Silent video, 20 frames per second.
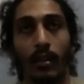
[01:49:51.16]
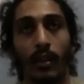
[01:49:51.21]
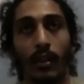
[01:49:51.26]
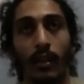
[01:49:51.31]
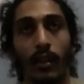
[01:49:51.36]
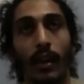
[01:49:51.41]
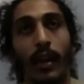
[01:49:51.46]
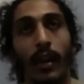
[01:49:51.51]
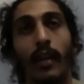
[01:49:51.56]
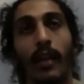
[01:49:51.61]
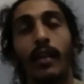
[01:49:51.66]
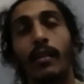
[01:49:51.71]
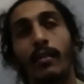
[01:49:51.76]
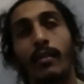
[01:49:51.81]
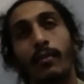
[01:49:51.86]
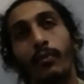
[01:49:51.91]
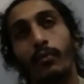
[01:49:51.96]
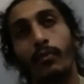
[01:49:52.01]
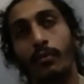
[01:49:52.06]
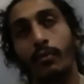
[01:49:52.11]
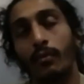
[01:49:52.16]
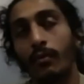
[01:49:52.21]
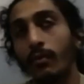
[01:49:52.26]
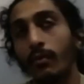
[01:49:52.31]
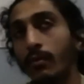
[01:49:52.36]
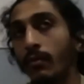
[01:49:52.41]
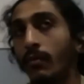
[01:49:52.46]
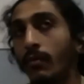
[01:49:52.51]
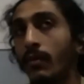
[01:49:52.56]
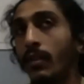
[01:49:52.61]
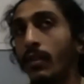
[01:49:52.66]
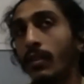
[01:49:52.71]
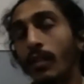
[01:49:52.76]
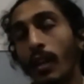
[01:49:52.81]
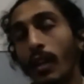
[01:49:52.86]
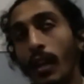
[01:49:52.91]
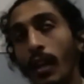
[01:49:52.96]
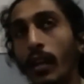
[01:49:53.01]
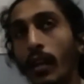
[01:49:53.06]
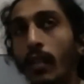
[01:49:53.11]
and
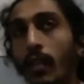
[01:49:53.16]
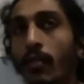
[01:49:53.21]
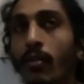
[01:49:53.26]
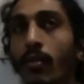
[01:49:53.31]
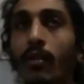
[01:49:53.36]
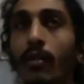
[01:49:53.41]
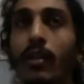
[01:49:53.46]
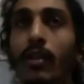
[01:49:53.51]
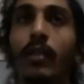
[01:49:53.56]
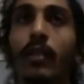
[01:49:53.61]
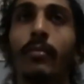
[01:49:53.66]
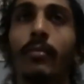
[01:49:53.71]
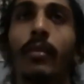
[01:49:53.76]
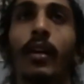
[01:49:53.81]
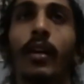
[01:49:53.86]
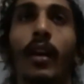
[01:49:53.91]
and growing up,